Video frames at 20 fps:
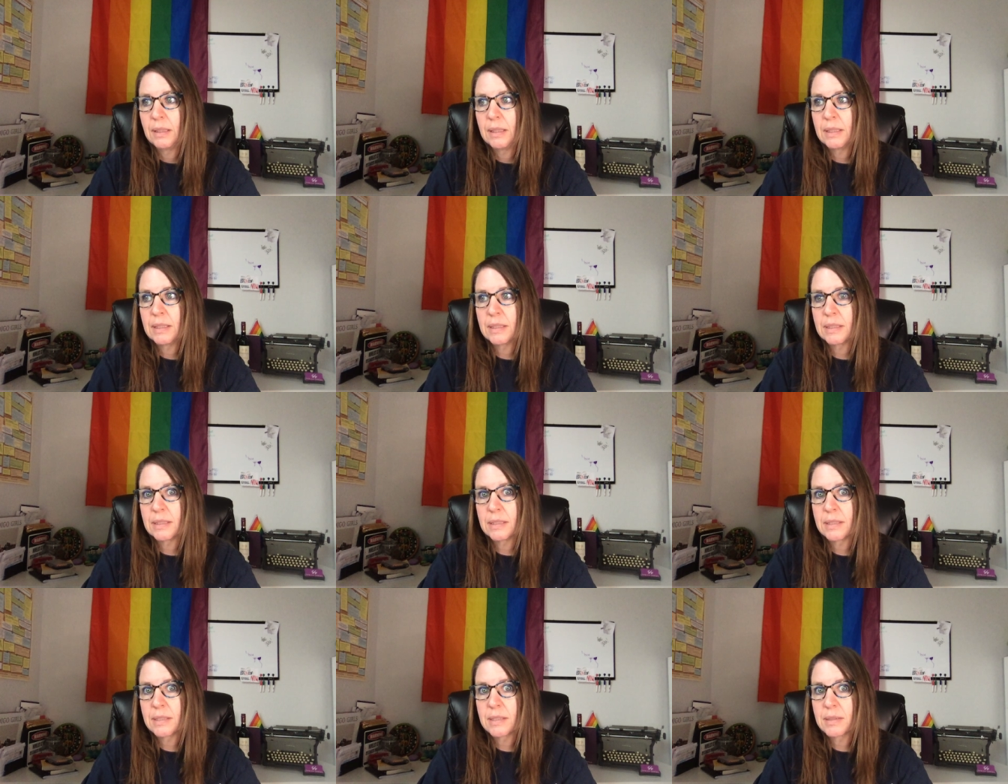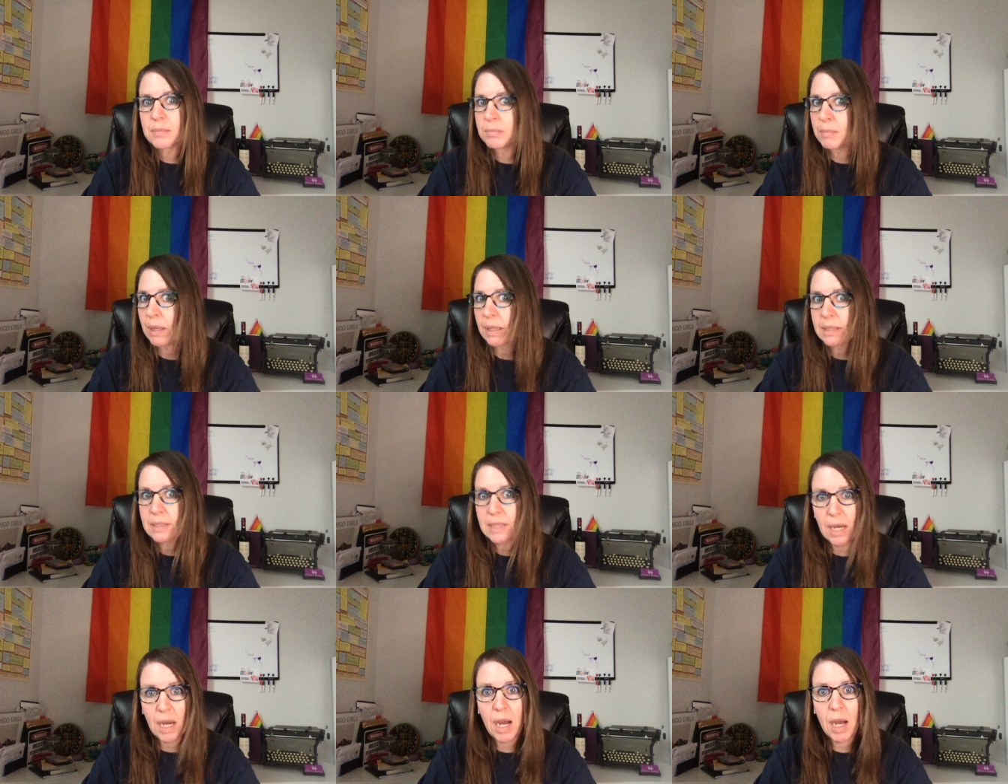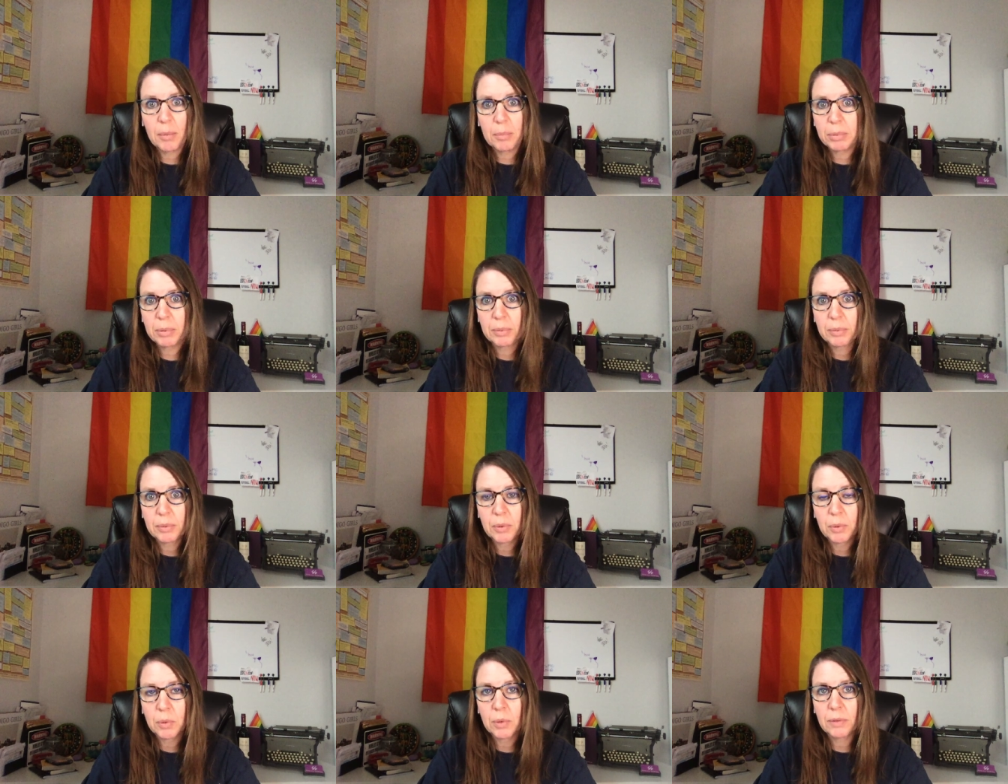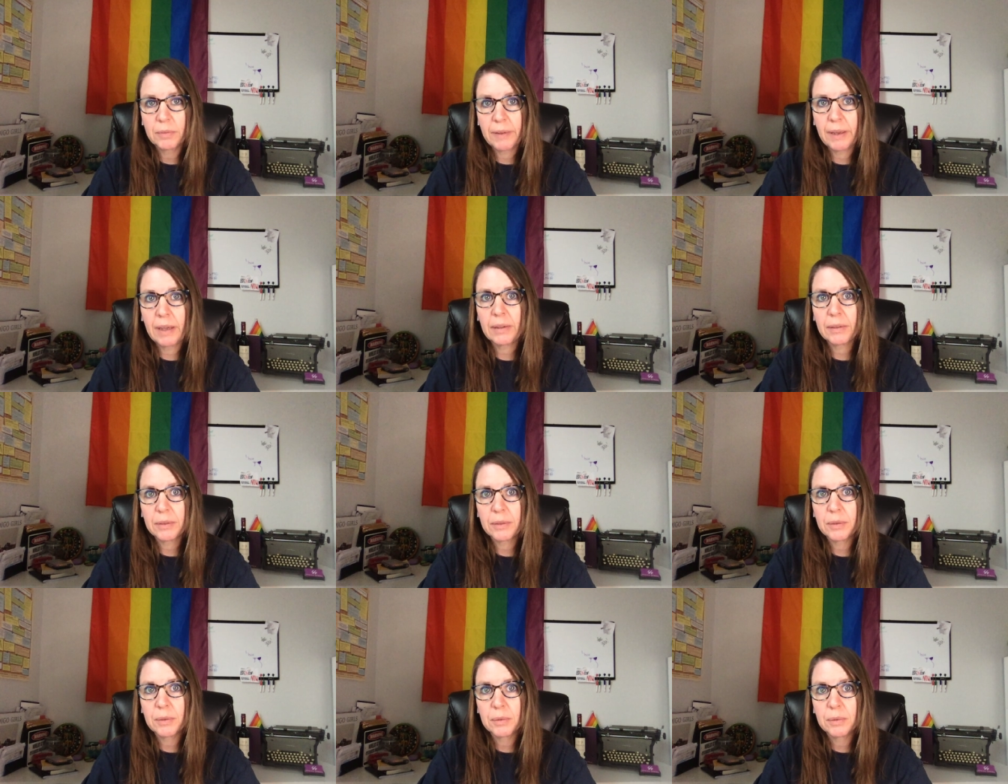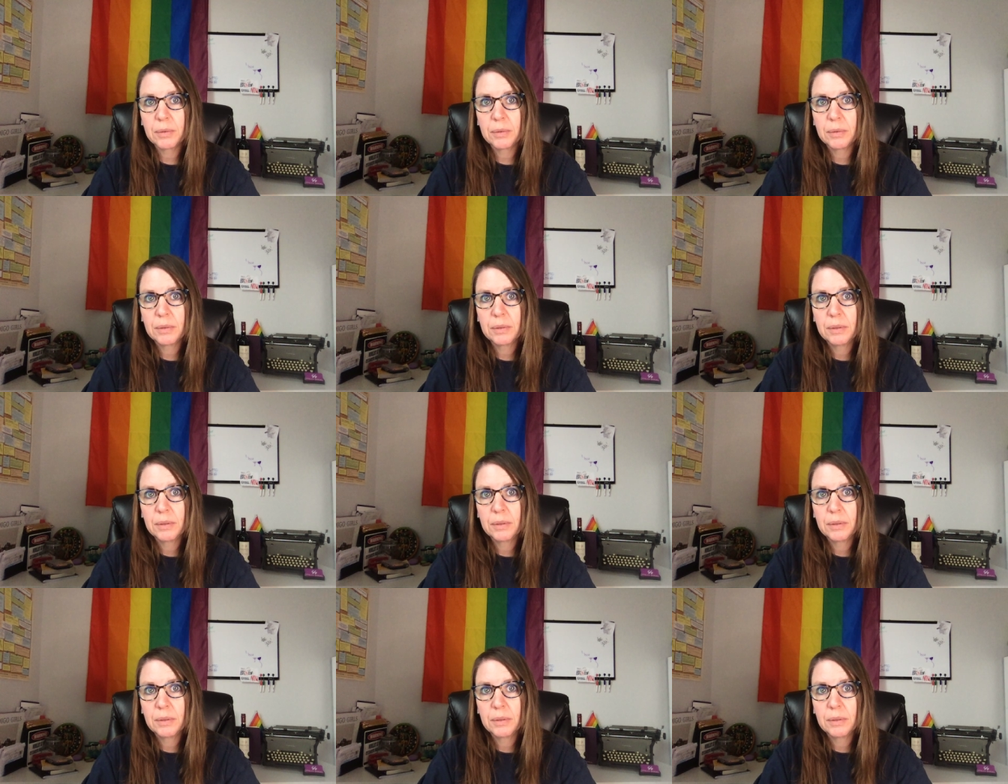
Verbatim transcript: is my top core value?